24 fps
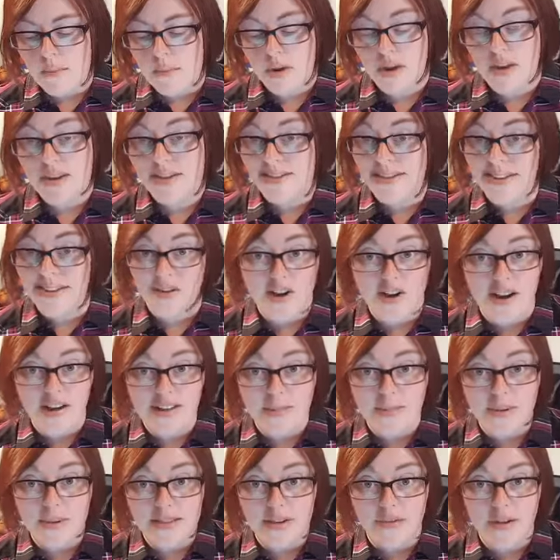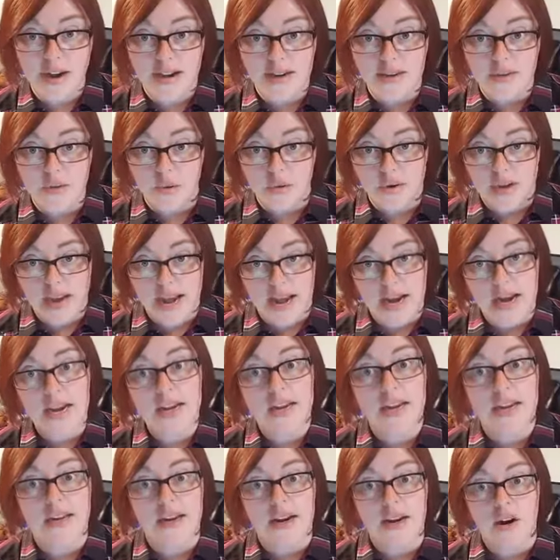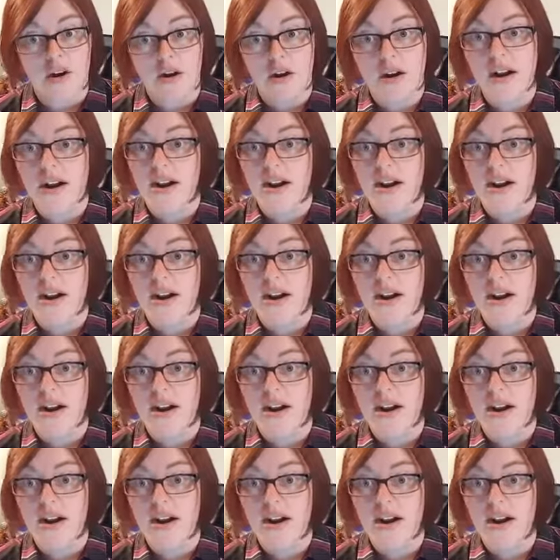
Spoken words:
because they're not specified as organic in here.